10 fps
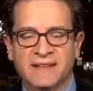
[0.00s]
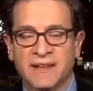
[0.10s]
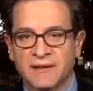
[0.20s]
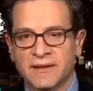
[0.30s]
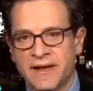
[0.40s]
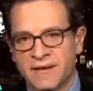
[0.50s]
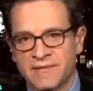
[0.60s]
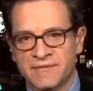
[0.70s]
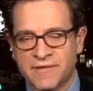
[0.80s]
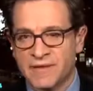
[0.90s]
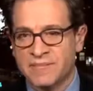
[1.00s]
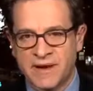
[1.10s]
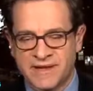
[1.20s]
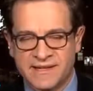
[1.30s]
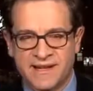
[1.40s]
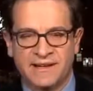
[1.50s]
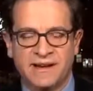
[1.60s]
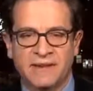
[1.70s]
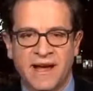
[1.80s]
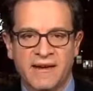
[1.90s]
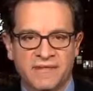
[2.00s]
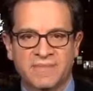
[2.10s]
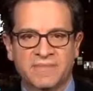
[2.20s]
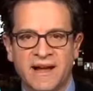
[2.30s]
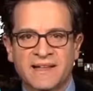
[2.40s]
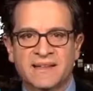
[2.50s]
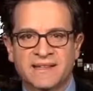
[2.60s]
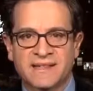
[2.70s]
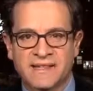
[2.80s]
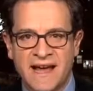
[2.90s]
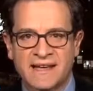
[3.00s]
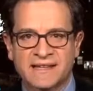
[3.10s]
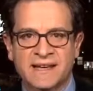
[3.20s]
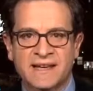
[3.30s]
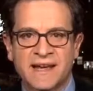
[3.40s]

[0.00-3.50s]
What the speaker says: little love for the president, and whatever the president says,